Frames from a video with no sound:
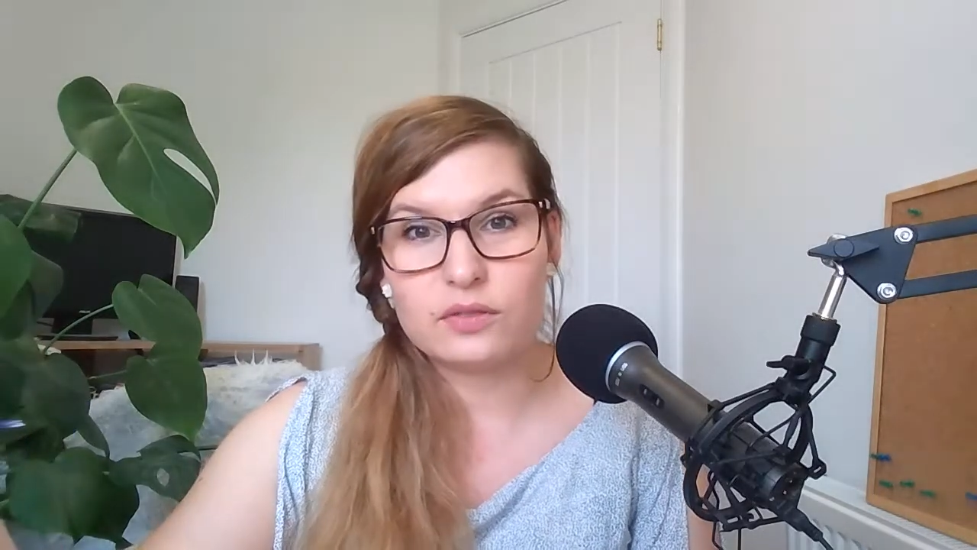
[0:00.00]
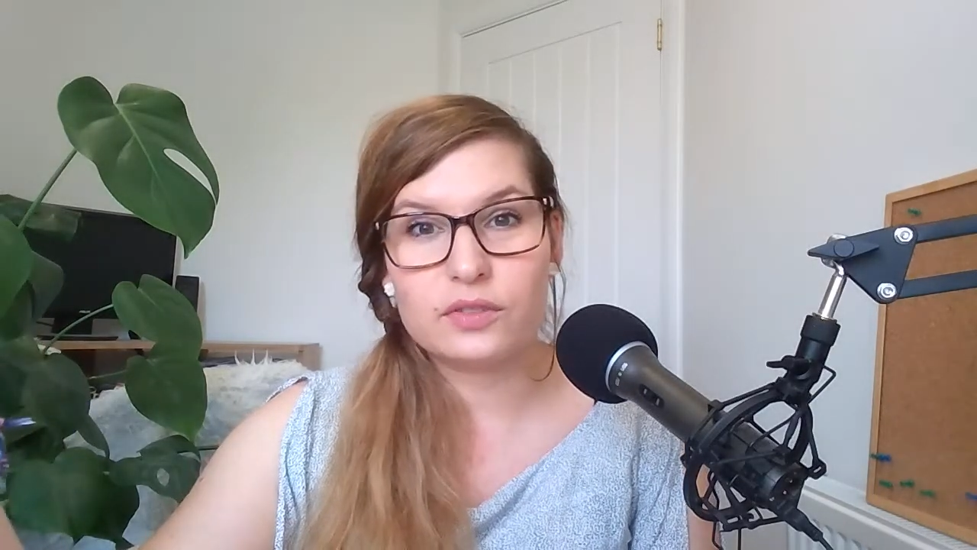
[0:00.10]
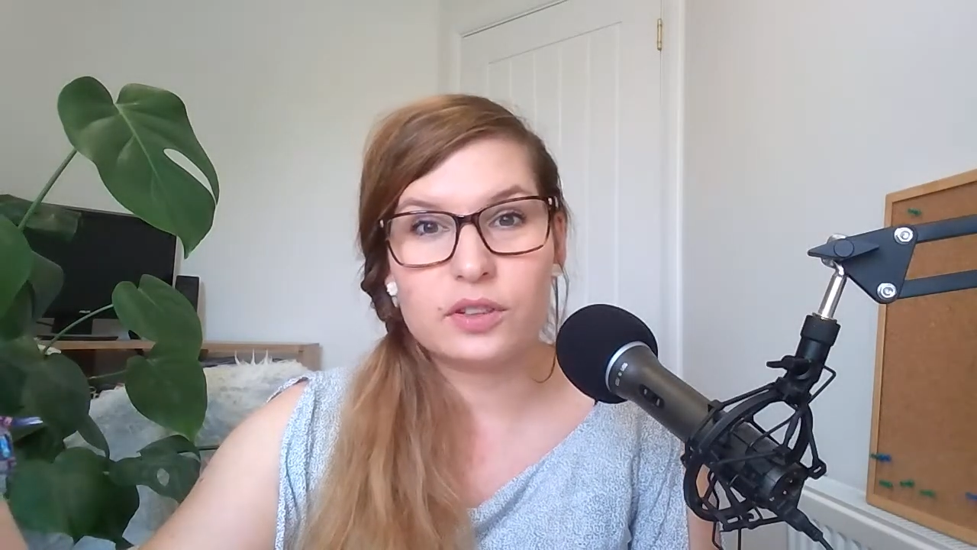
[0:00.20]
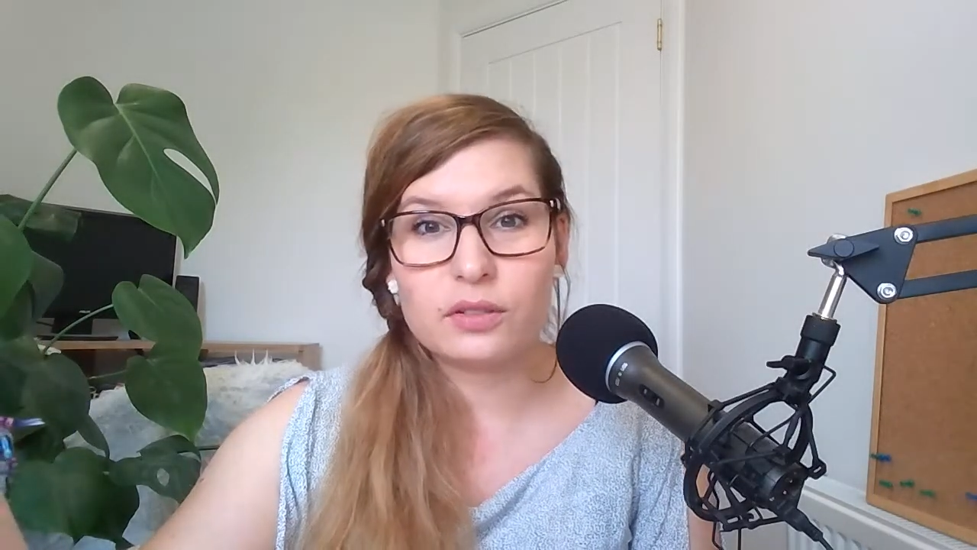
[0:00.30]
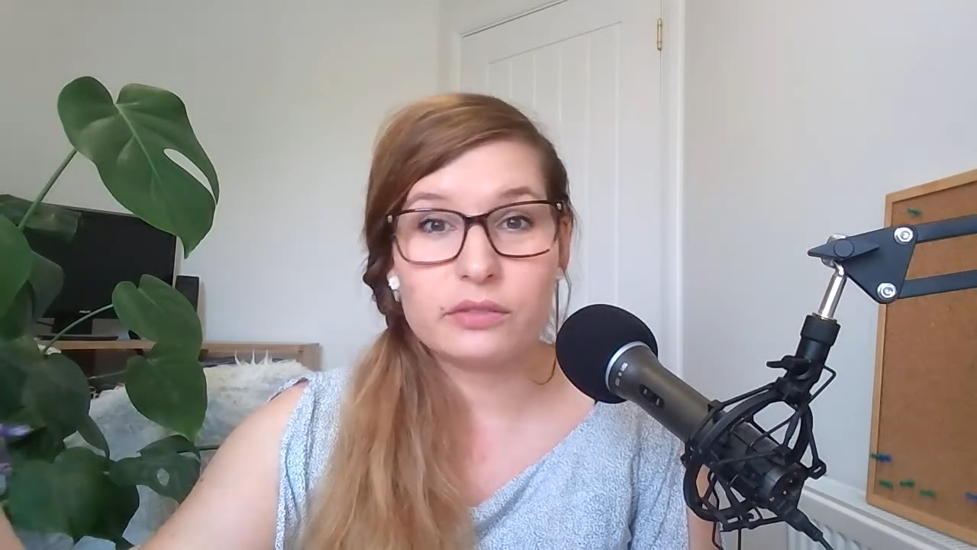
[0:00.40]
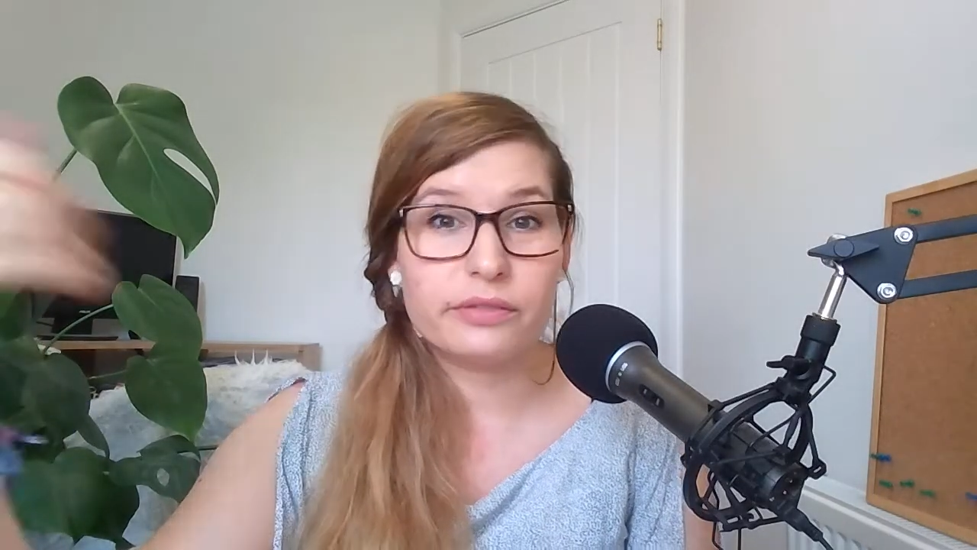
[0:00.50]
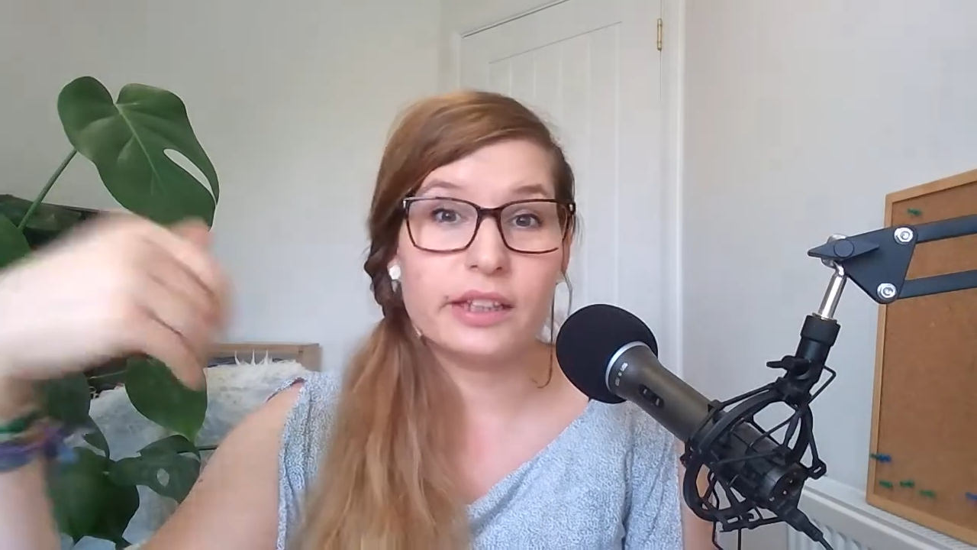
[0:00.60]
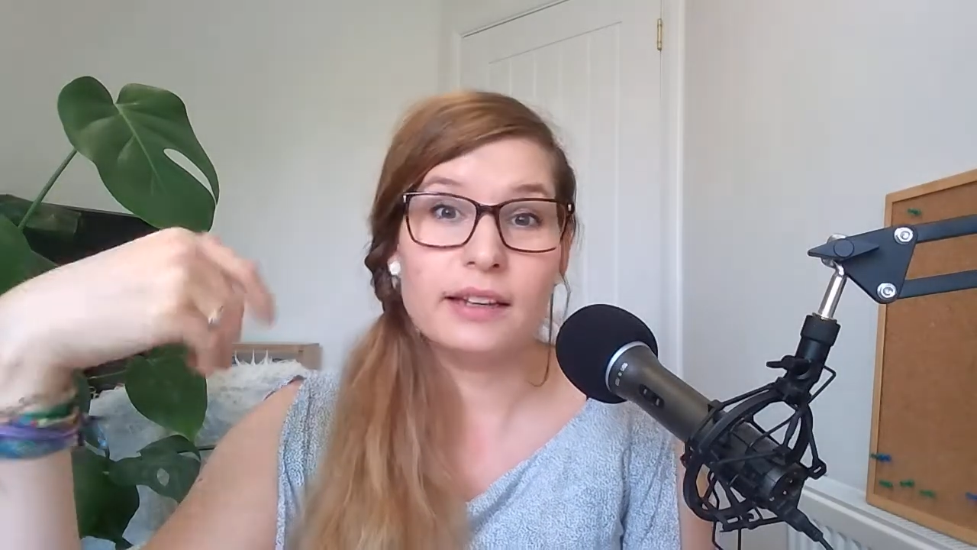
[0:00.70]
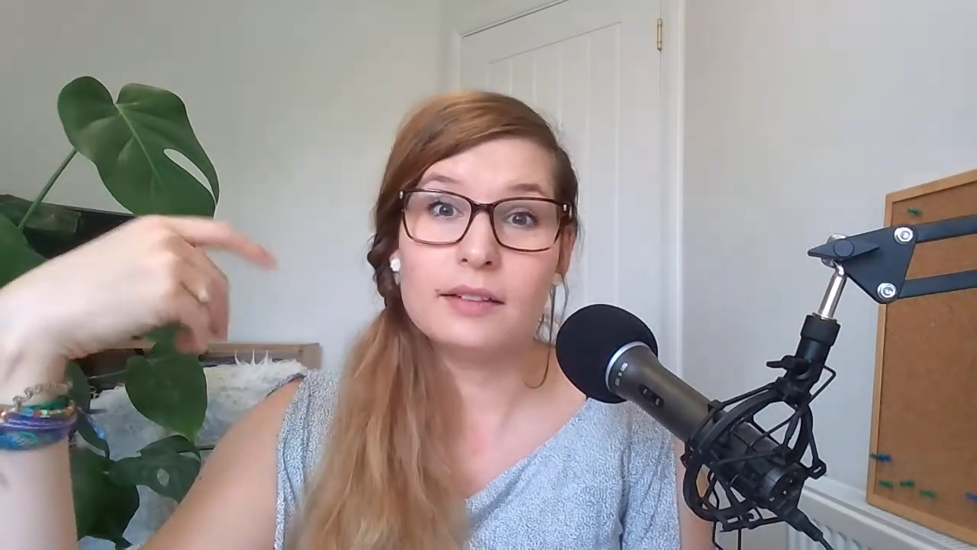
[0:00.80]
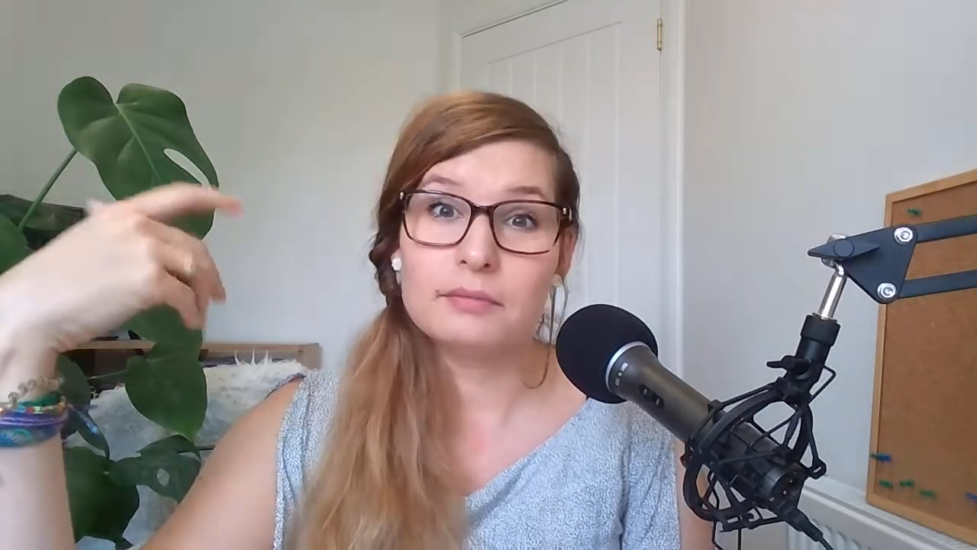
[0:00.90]

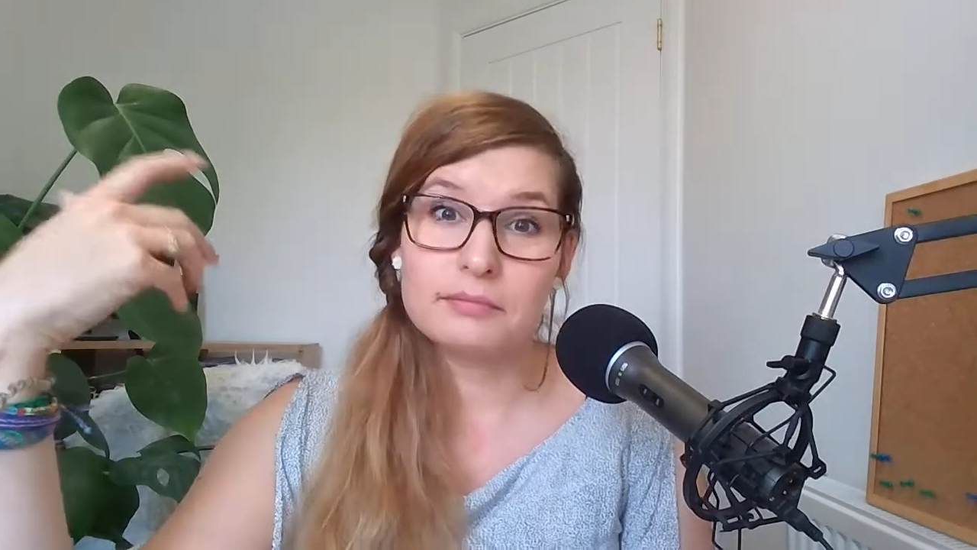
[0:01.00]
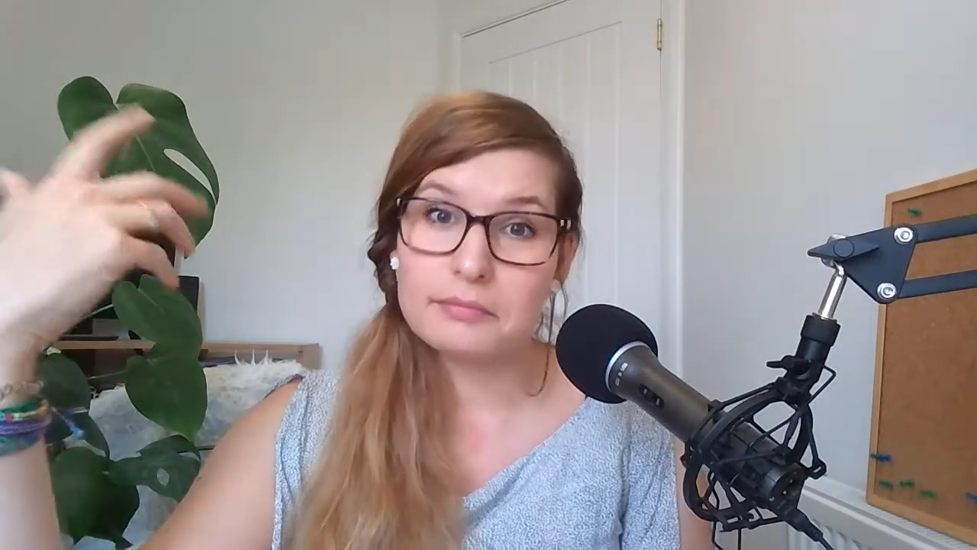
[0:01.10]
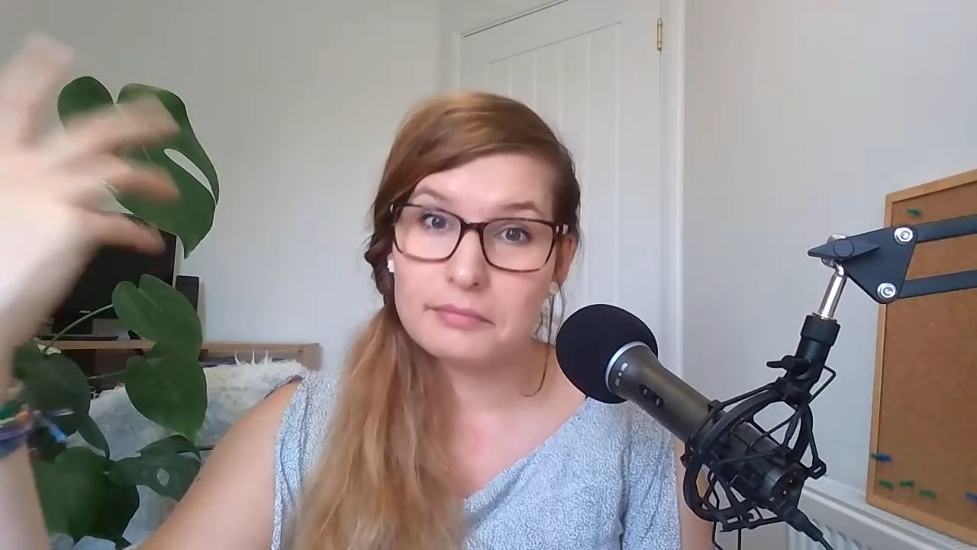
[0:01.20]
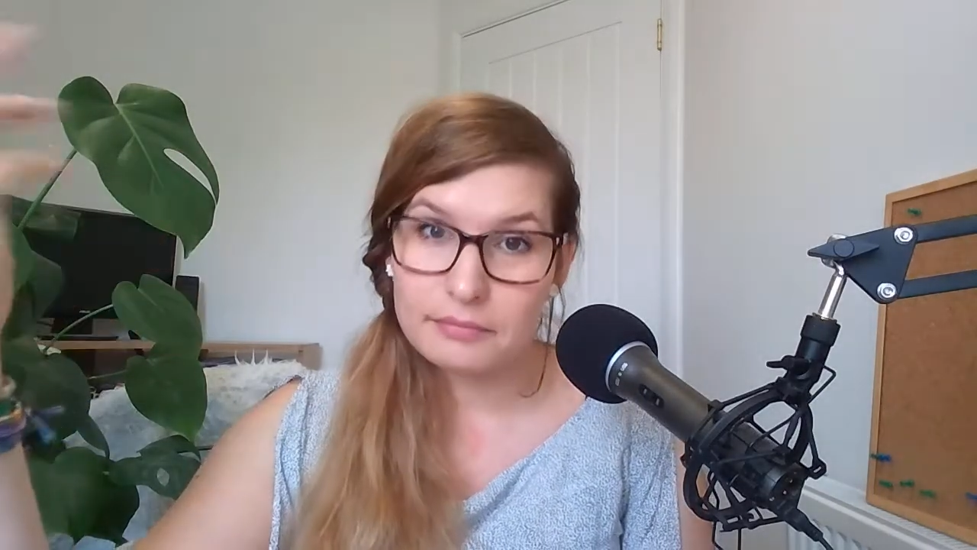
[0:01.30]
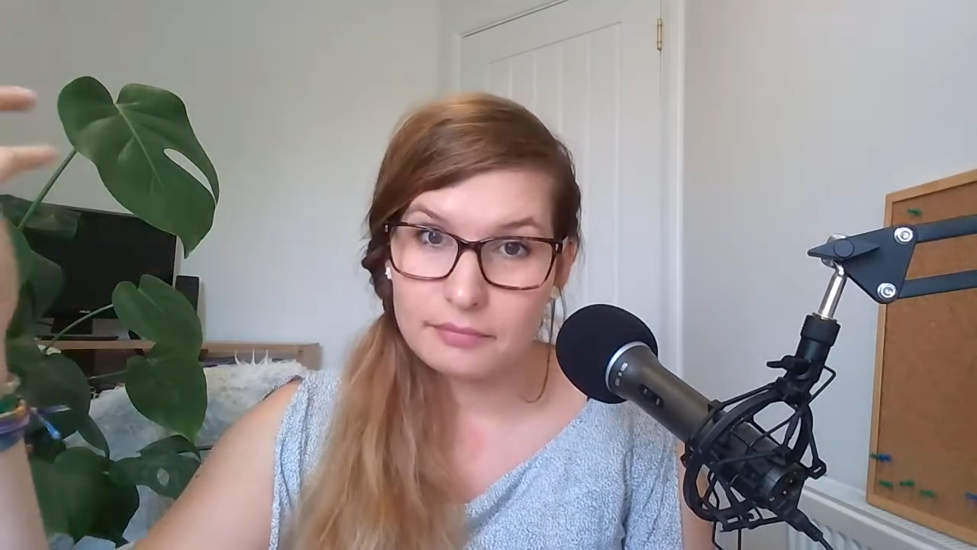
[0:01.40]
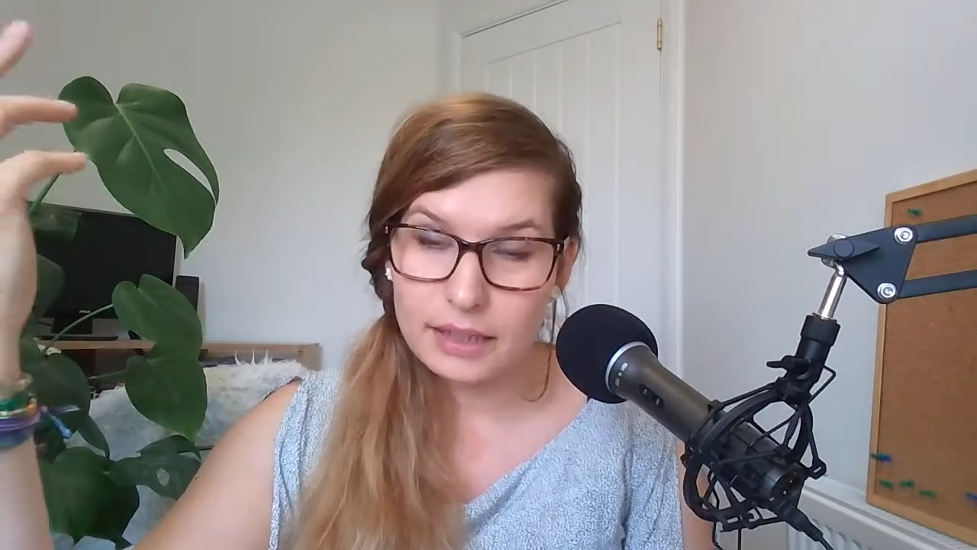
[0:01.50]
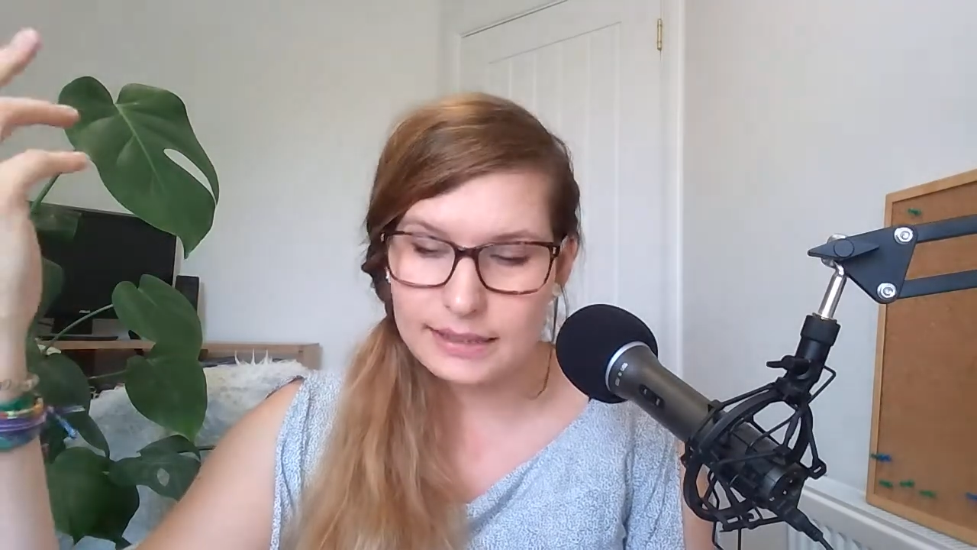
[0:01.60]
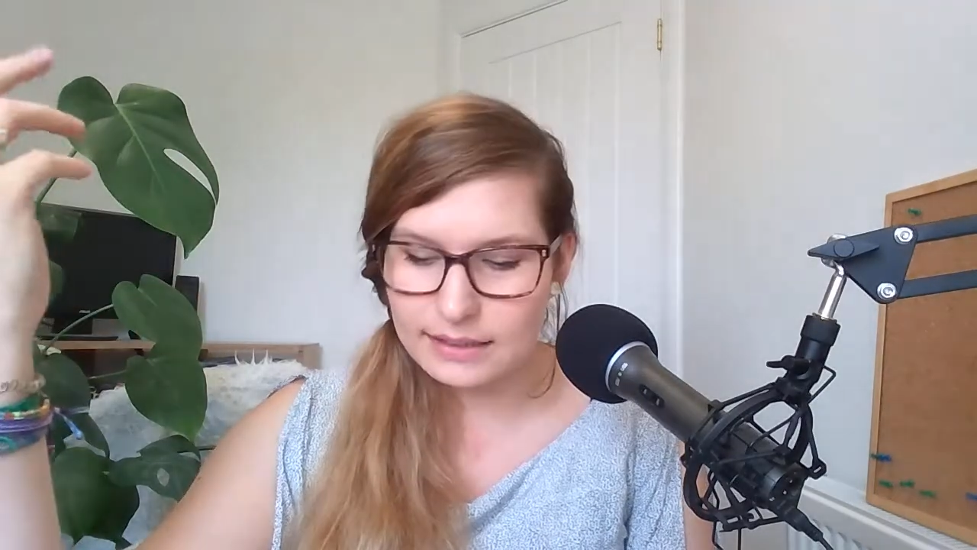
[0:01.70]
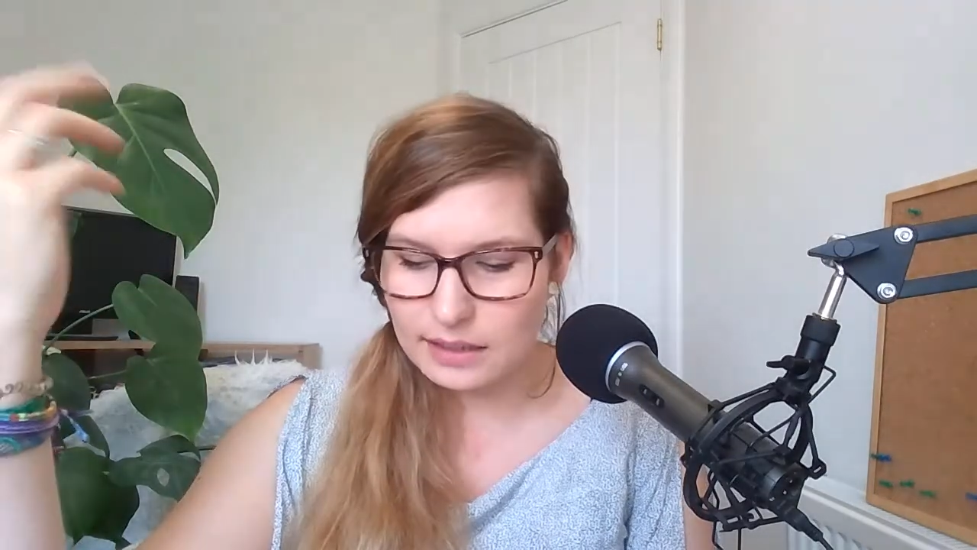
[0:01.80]
photography makes sense.